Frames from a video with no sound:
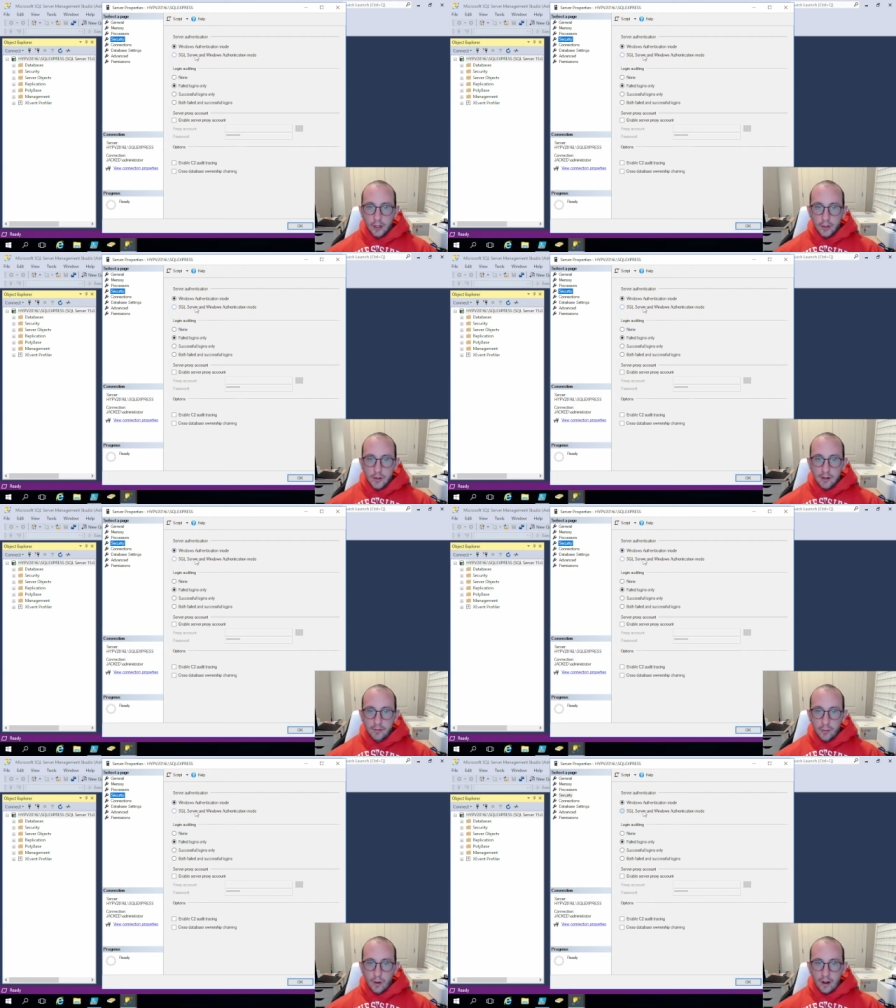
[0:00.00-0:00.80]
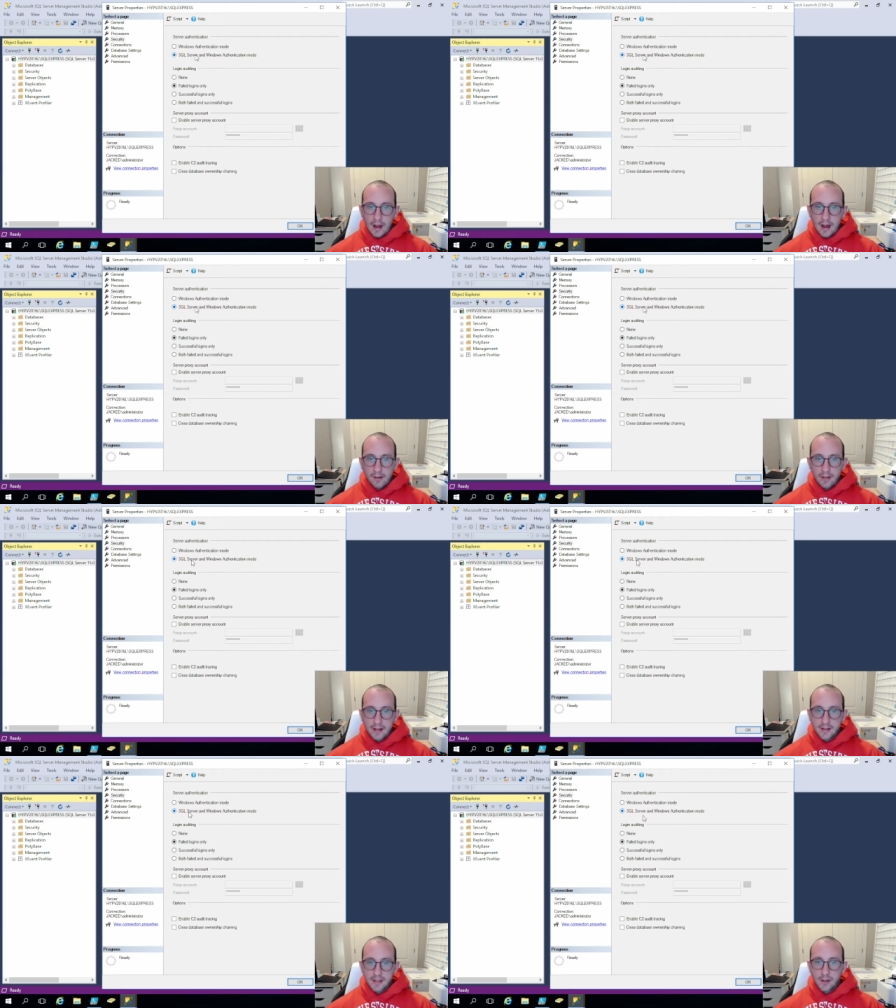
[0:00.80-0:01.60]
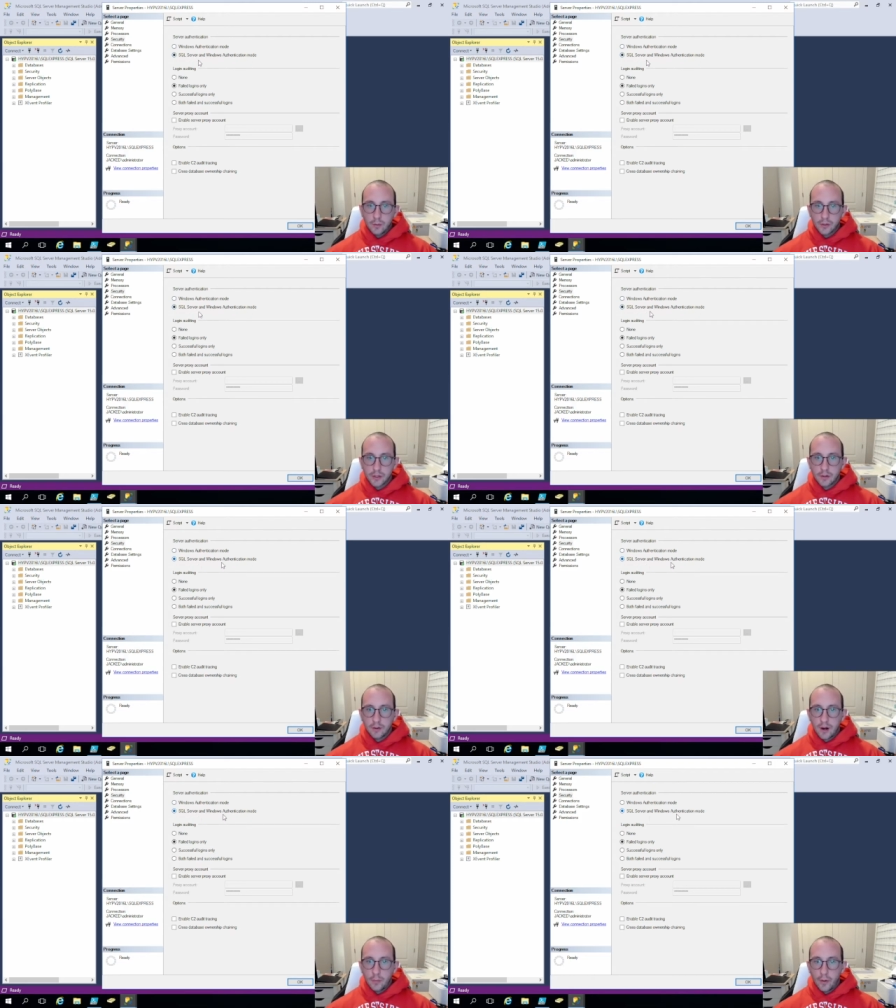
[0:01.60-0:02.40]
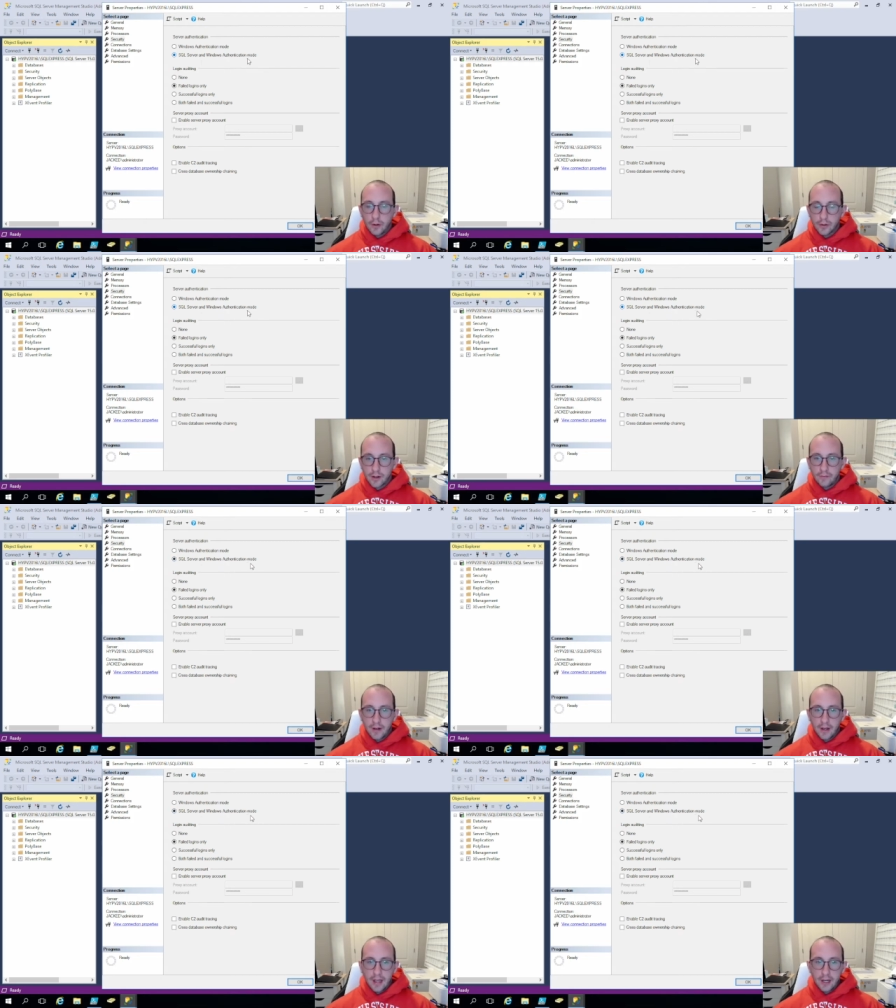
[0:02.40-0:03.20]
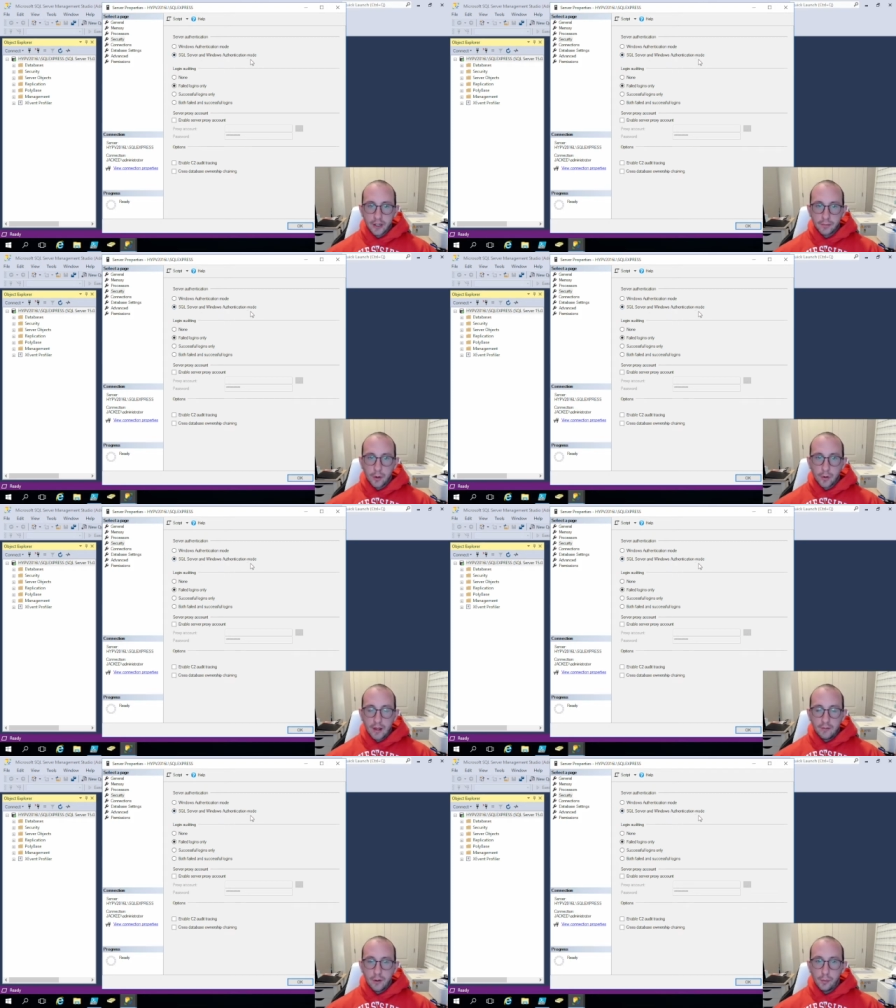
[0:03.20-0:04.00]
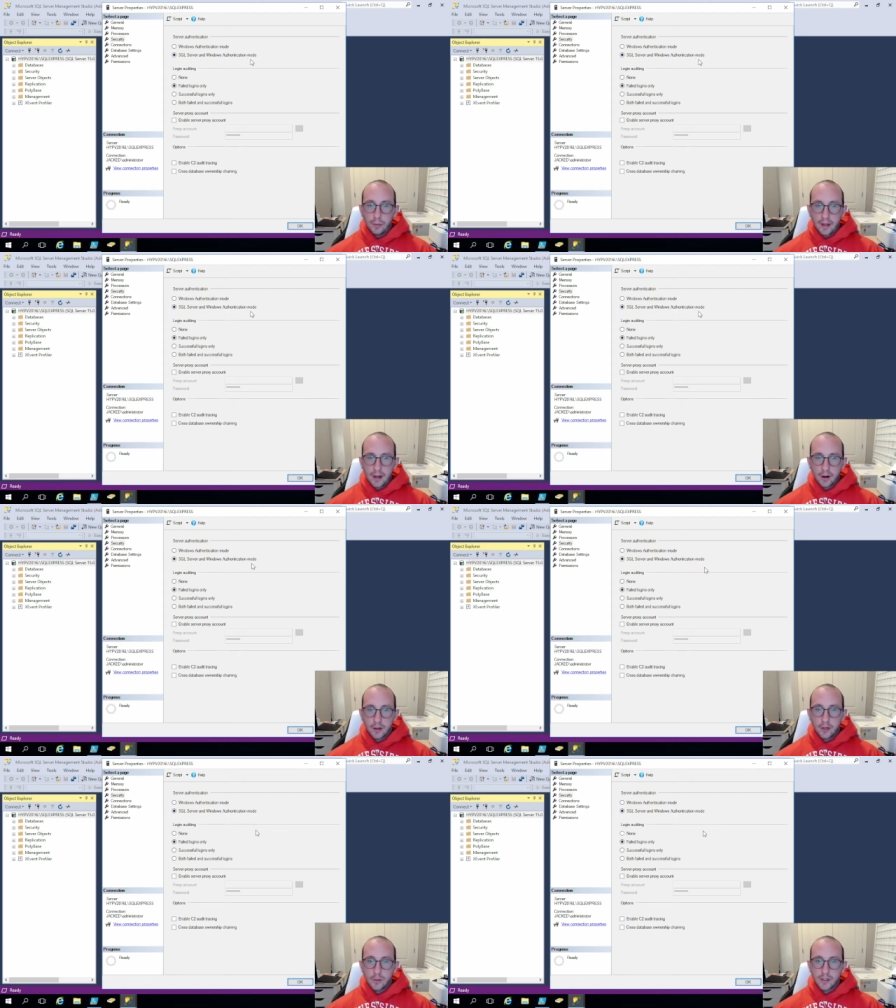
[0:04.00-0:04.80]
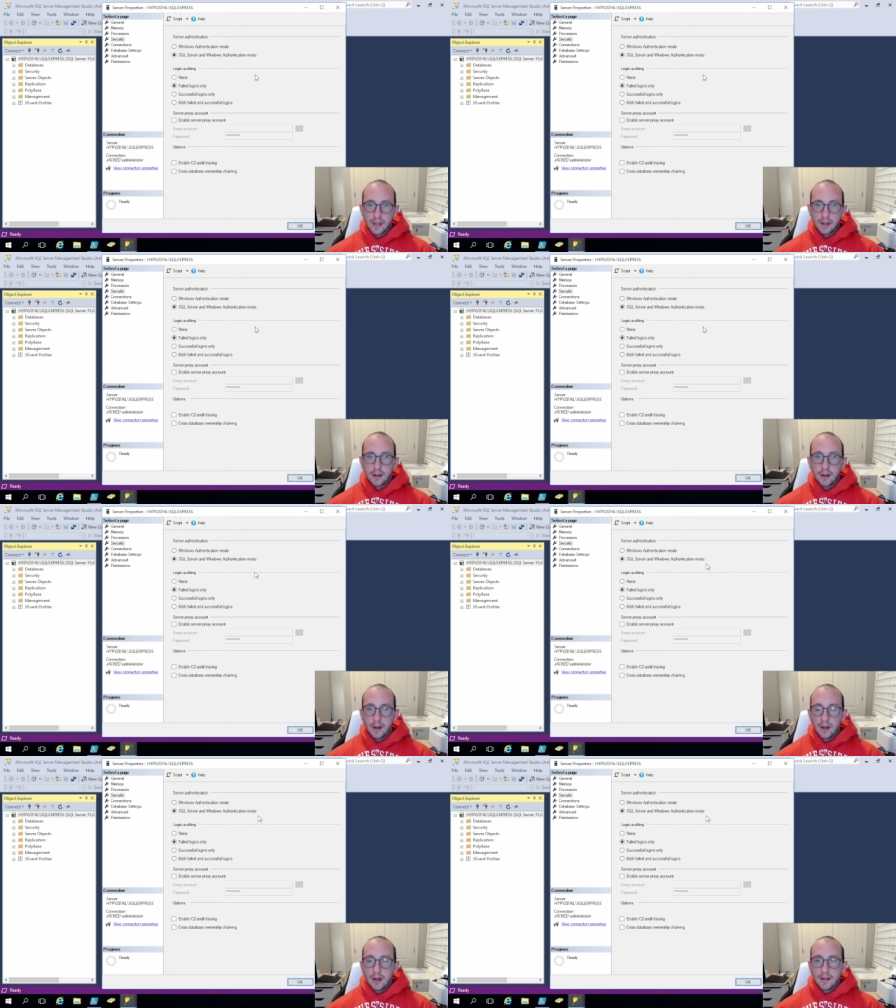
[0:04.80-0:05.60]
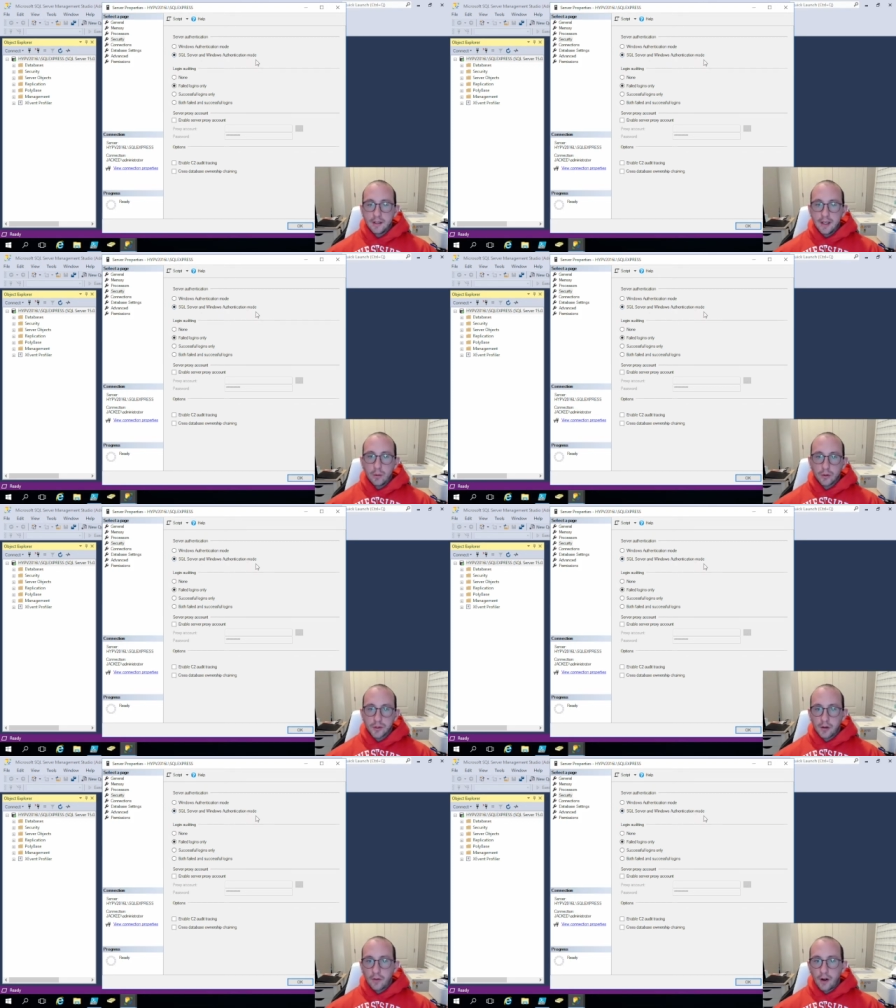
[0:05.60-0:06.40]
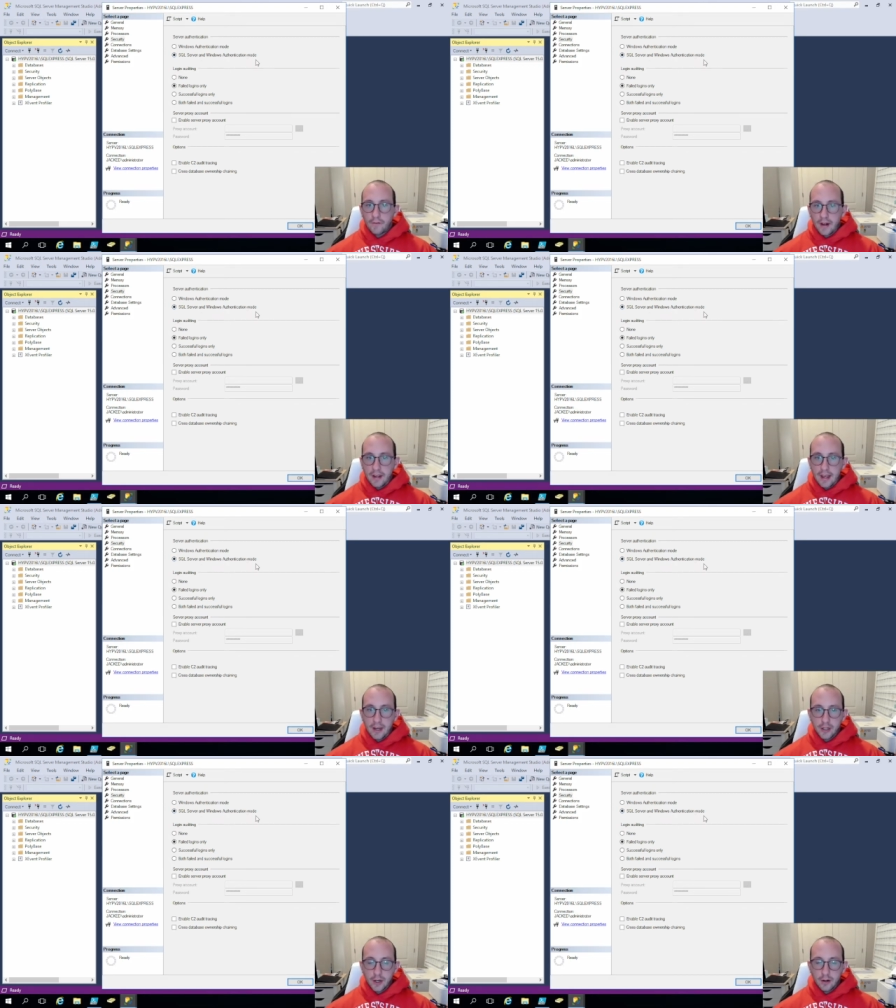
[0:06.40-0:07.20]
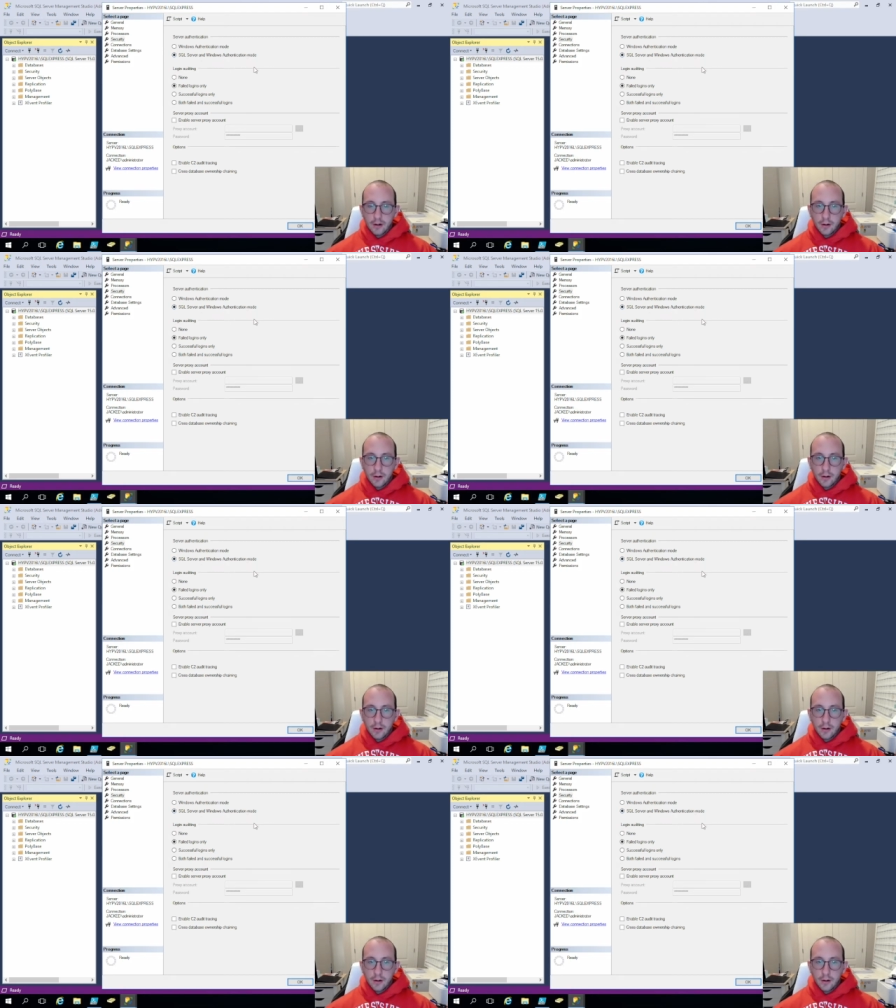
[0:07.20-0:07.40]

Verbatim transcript: You definitely want to have that SQL Server and Windows authentication mode if you plan on using SQL Server authentication,